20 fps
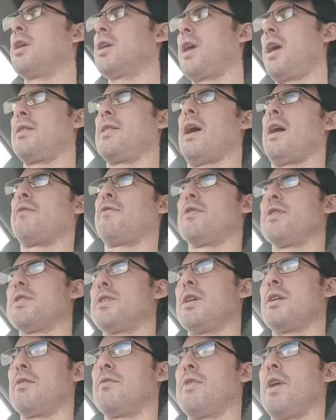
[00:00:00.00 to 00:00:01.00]
Again, not for the
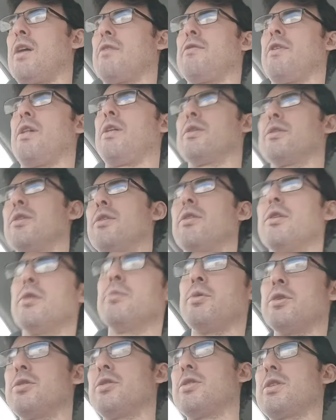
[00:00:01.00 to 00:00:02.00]
sake of not following the
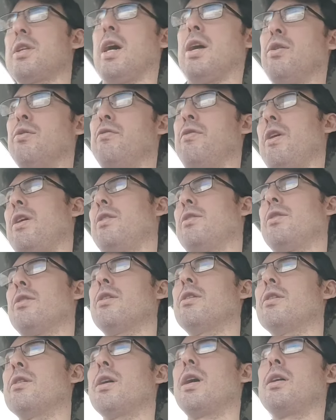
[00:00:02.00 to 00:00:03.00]
herd, but just I don't follow the
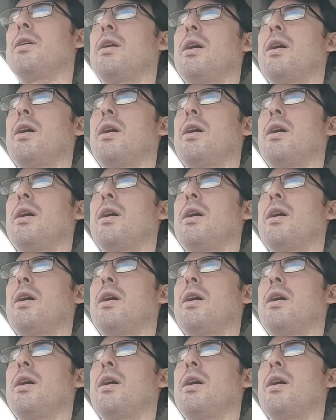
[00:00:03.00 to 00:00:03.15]
herd.